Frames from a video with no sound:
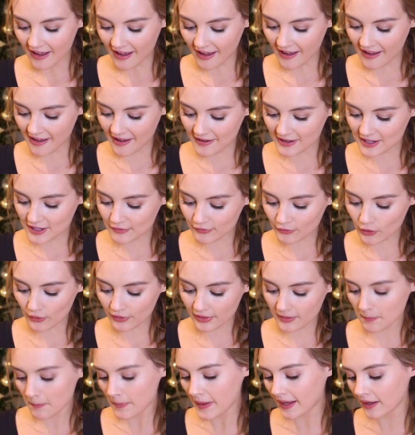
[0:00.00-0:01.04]
Uh, you've
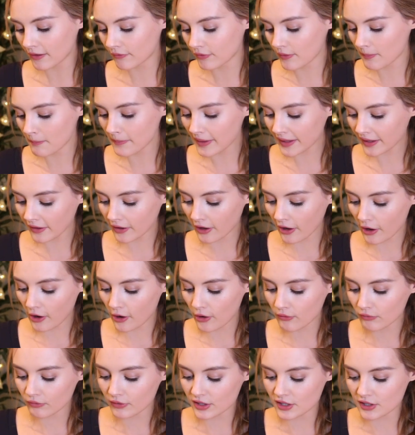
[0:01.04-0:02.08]
got the pink
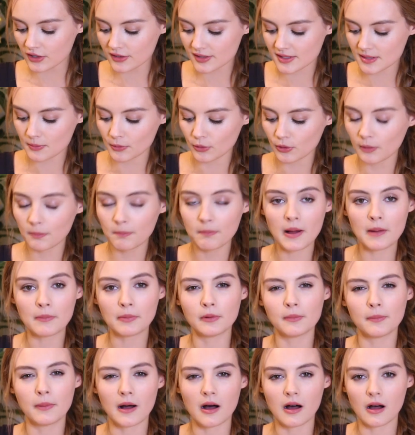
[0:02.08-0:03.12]
flamingo reusable
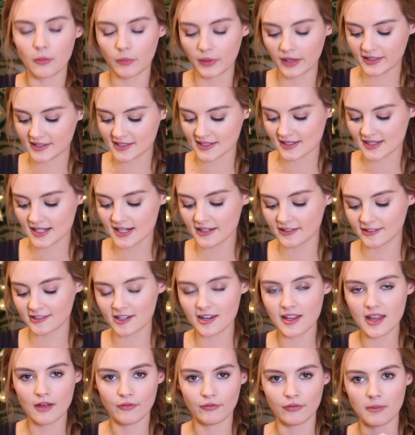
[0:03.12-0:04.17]
bubble bar, which is
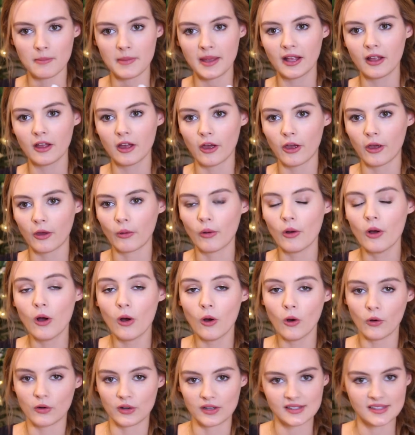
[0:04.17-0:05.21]
literally a flamingo
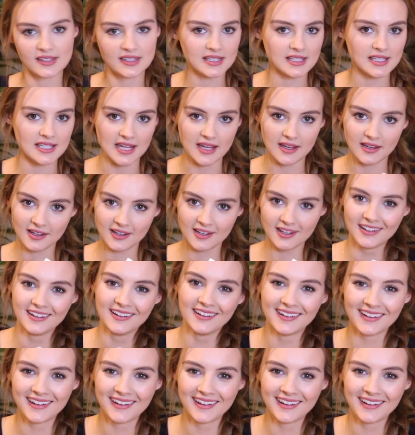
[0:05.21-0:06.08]
on a stick